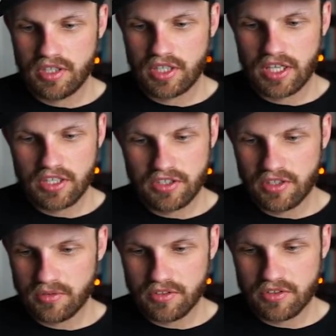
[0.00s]
again, you
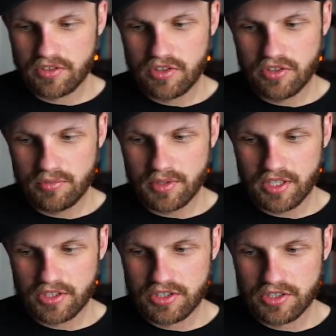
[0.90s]
don't want to do too
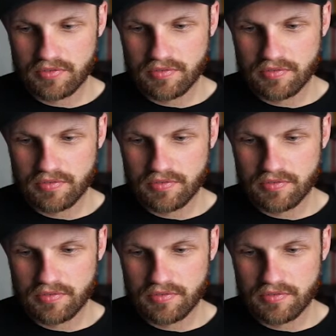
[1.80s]
much.